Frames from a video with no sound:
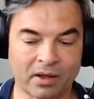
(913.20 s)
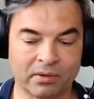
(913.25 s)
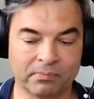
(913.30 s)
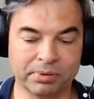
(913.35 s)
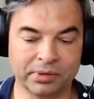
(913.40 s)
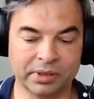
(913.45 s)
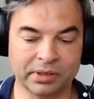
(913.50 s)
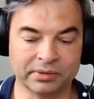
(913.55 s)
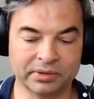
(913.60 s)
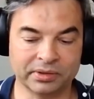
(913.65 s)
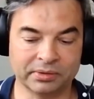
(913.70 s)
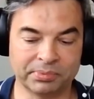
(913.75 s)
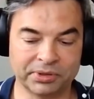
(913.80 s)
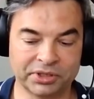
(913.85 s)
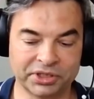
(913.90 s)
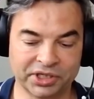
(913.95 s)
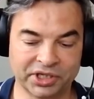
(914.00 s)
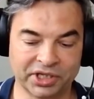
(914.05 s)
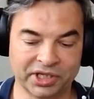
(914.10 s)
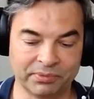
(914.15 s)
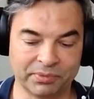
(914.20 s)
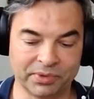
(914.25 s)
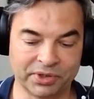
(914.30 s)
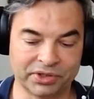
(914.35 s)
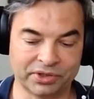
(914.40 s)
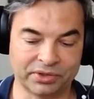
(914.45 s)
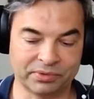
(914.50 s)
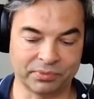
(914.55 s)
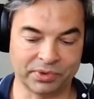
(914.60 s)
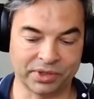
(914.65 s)
but particularly
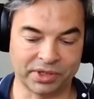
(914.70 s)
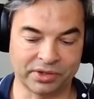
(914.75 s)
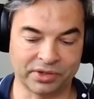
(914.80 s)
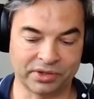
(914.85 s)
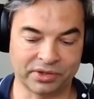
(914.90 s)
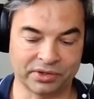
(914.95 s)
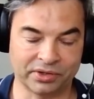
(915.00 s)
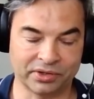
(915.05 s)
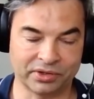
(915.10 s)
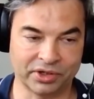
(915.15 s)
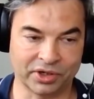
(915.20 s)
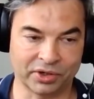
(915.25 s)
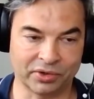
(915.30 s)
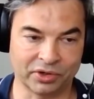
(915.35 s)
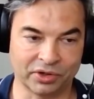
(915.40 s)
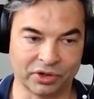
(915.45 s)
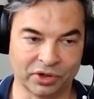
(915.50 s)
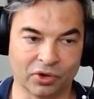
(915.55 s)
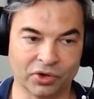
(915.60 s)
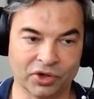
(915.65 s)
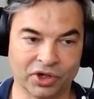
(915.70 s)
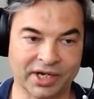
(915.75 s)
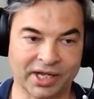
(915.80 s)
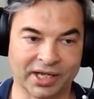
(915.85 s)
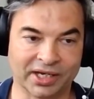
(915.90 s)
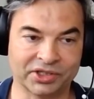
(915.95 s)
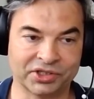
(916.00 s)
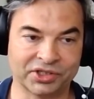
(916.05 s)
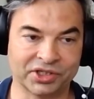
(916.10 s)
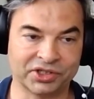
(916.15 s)
with log
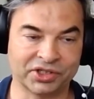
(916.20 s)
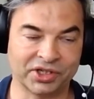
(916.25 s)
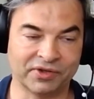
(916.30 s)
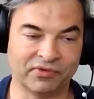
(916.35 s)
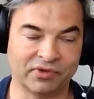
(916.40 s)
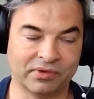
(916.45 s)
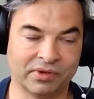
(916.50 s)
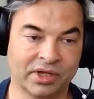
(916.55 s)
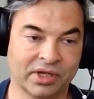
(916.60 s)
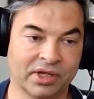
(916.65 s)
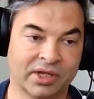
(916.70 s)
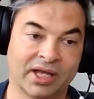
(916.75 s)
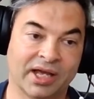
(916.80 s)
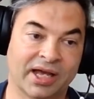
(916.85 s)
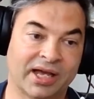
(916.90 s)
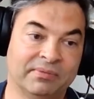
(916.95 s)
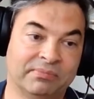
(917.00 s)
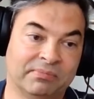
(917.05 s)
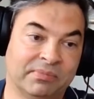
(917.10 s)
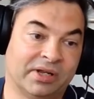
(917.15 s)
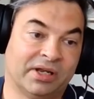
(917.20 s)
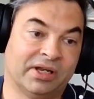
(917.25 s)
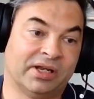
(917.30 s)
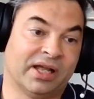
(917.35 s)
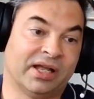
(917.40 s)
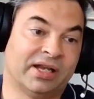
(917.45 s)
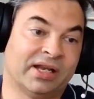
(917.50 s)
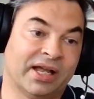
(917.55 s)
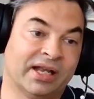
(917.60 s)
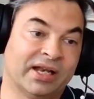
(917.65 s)
analysis, the info, and
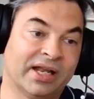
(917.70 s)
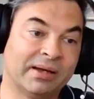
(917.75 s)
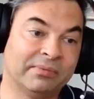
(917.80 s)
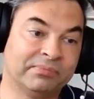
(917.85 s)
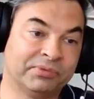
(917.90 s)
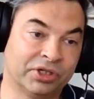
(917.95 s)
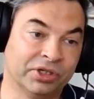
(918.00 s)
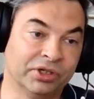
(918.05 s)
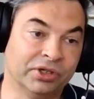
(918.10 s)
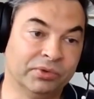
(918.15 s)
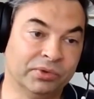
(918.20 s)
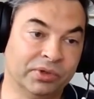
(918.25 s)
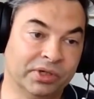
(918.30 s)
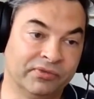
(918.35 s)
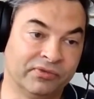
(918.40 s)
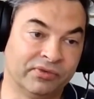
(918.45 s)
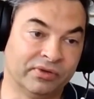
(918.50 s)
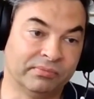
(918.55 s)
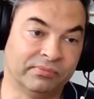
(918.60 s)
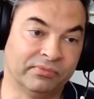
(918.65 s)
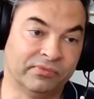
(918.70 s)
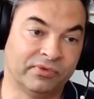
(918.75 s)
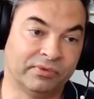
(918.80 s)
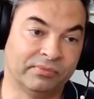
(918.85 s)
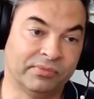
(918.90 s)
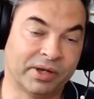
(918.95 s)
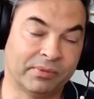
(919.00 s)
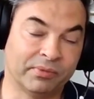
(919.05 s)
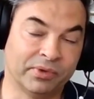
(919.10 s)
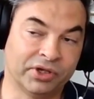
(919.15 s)
absolutely from
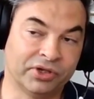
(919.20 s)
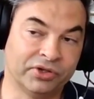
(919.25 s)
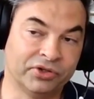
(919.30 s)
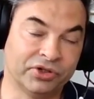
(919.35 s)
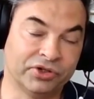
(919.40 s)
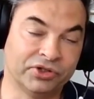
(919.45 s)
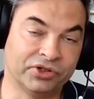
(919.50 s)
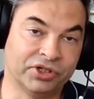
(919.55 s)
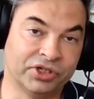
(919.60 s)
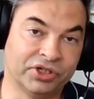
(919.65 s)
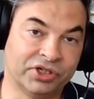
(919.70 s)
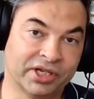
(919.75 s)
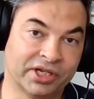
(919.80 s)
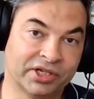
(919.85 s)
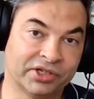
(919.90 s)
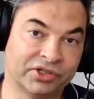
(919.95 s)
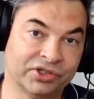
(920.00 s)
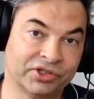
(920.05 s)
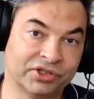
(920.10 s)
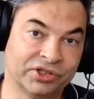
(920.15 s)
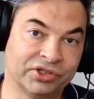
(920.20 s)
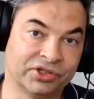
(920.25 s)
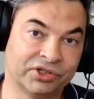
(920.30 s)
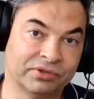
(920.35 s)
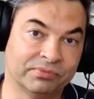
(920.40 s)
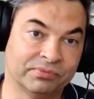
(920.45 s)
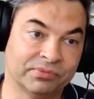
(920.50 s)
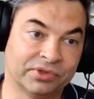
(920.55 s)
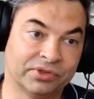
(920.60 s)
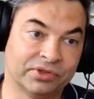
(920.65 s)
network intrusion detection
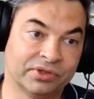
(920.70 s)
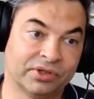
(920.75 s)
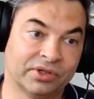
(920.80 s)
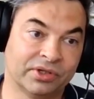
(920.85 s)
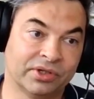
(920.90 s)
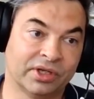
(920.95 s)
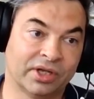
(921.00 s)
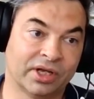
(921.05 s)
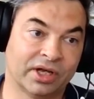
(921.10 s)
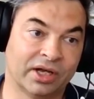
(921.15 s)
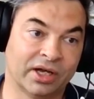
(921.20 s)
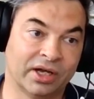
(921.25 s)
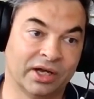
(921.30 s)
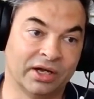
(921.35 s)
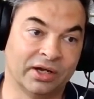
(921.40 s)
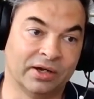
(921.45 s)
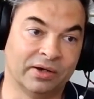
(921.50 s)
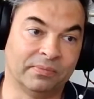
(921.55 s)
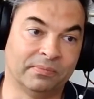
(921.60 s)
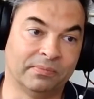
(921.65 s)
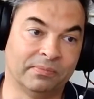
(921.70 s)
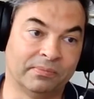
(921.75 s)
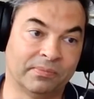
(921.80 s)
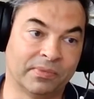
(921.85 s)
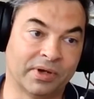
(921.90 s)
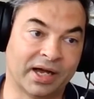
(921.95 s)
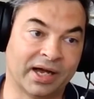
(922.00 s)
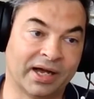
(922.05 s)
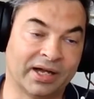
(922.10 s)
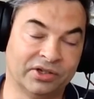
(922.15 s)
systems,
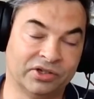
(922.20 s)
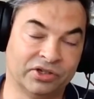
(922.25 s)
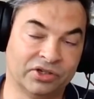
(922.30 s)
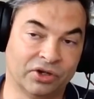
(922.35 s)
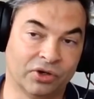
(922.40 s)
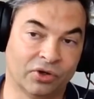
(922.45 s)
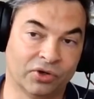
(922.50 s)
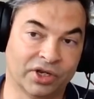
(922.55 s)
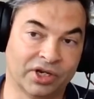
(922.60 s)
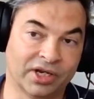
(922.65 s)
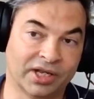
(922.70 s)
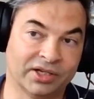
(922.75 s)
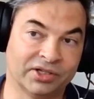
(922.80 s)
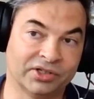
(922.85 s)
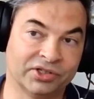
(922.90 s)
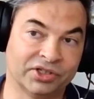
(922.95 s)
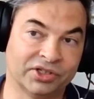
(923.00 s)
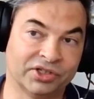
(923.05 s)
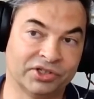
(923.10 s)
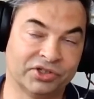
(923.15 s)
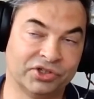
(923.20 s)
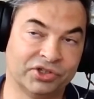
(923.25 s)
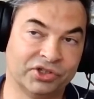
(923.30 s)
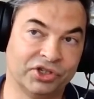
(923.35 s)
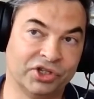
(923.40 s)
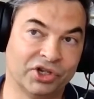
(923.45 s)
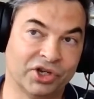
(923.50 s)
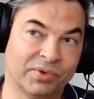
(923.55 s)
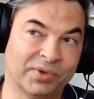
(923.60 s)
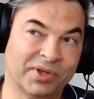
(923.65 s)
and log analysis,
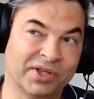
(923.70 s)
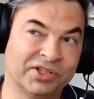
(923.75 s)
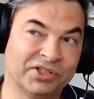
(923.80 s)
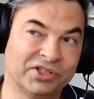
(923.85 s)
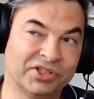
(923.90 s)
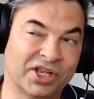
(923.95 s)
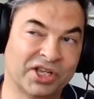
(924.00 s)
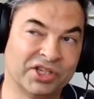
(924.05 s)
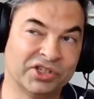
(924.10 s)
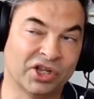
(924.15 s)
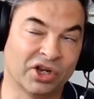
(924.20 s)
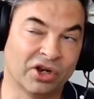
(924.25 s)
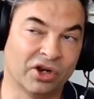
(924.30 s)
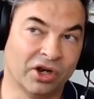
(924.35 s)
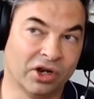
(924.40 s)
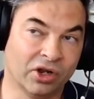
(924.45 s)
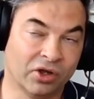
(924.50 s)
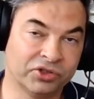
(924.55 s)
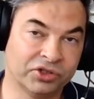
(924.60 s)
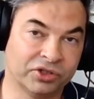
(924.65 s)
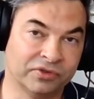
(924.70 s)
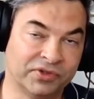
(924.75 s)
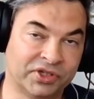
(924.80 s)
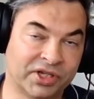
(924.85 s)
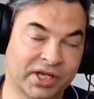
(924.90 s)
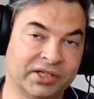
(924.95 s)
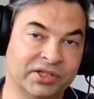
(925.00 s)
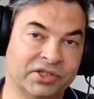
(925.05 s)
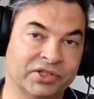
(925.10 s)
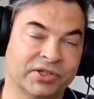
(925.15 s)
it's a lot of
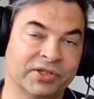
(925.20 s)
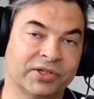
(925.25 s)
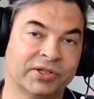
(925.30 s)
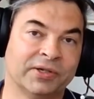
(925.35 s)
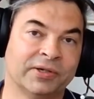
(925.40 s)
data,